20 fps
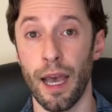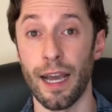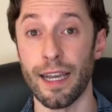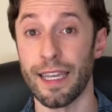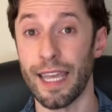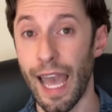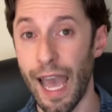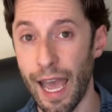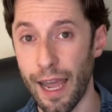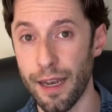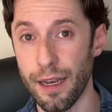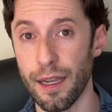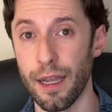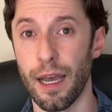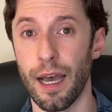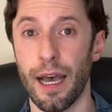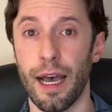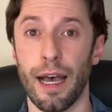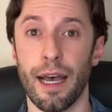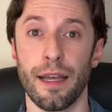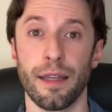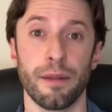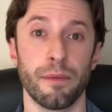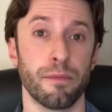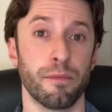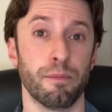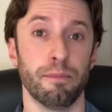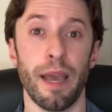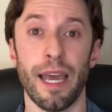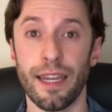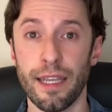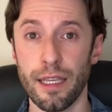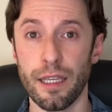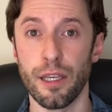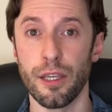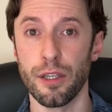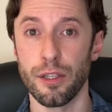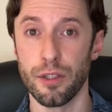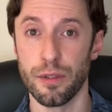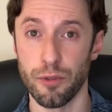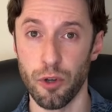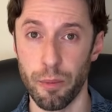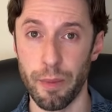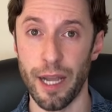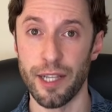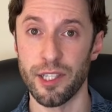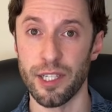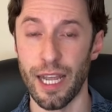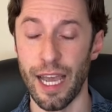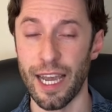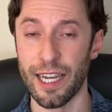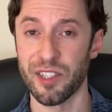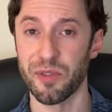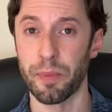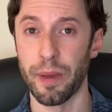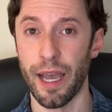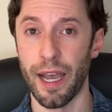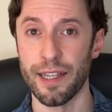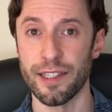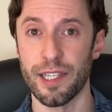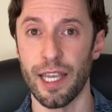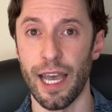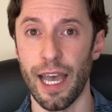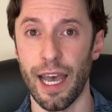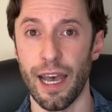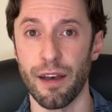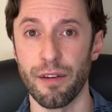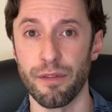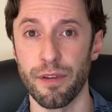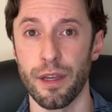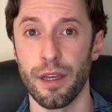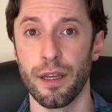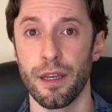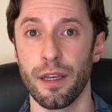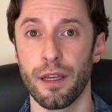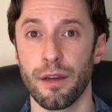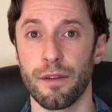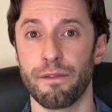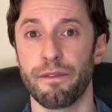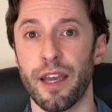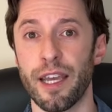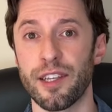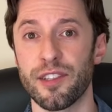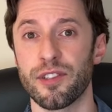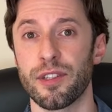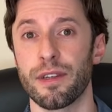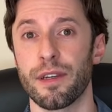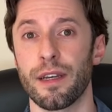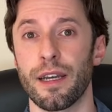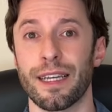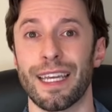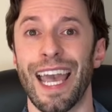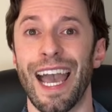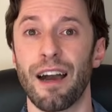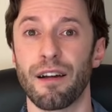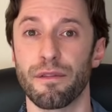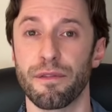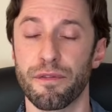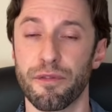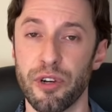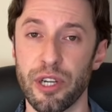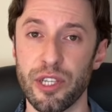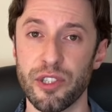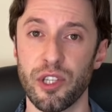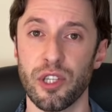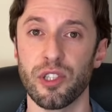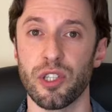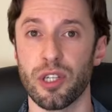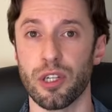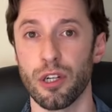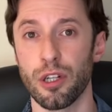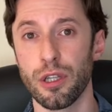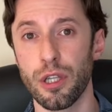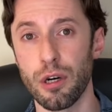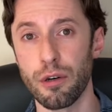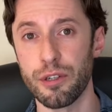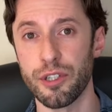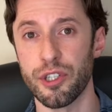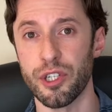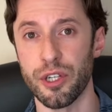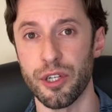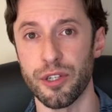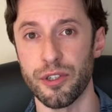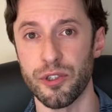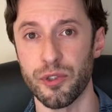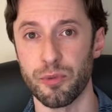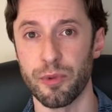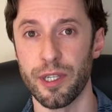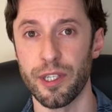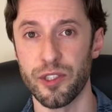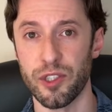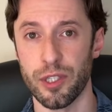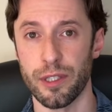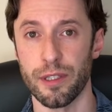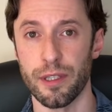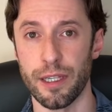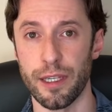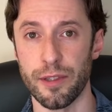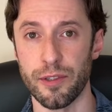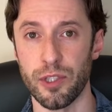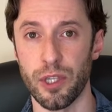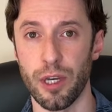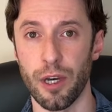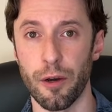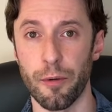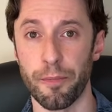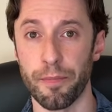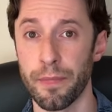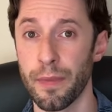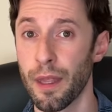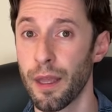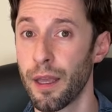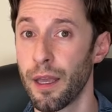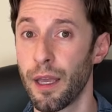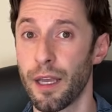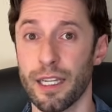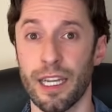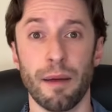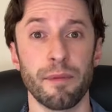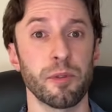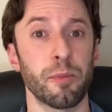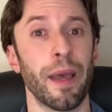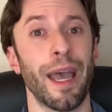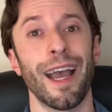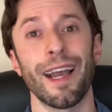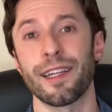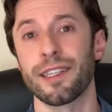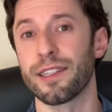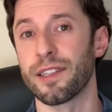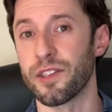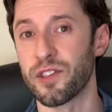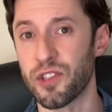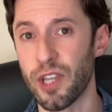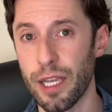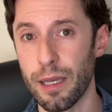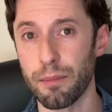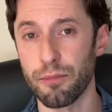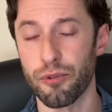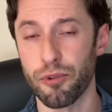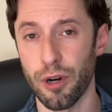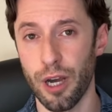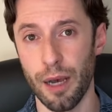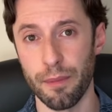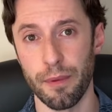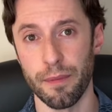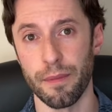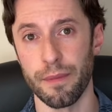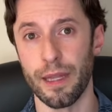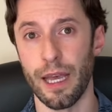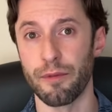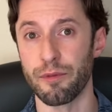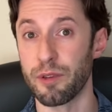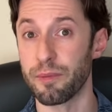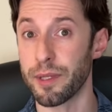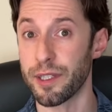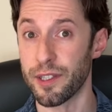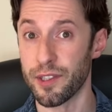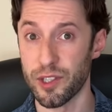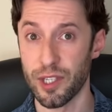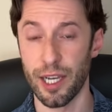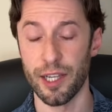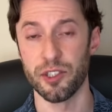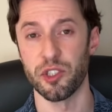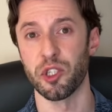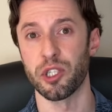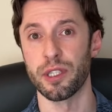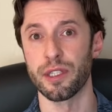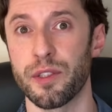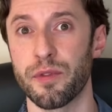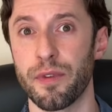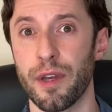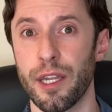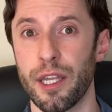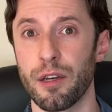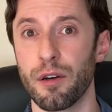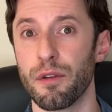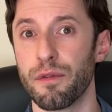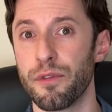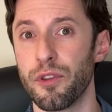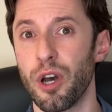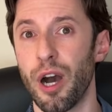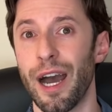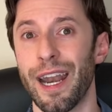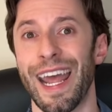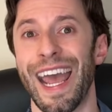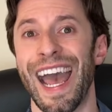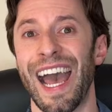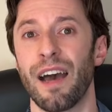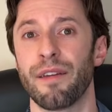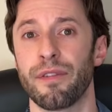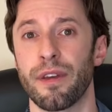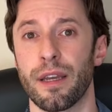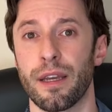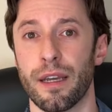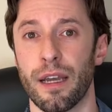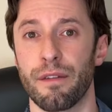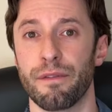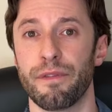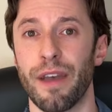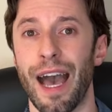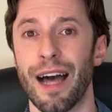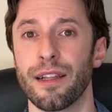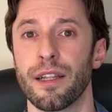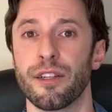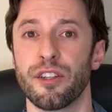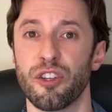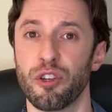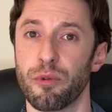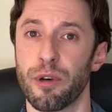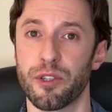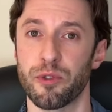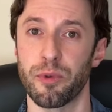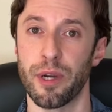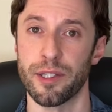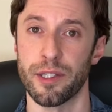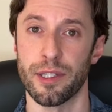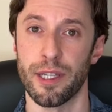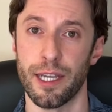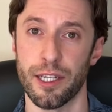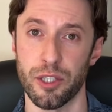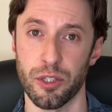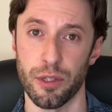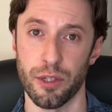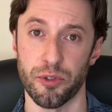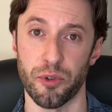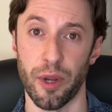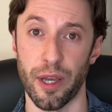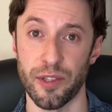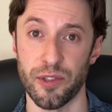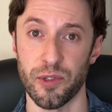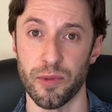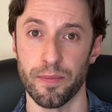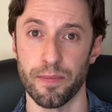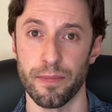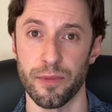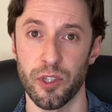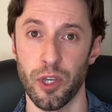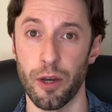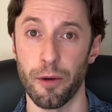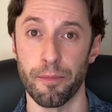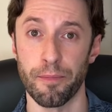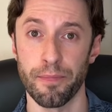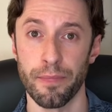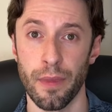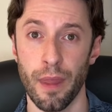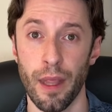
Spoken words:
again, many nomads and expats have faced account freezes and closures recently. So it comes back to the same problem that we've been discussing in this video of not having a valid US residential address. So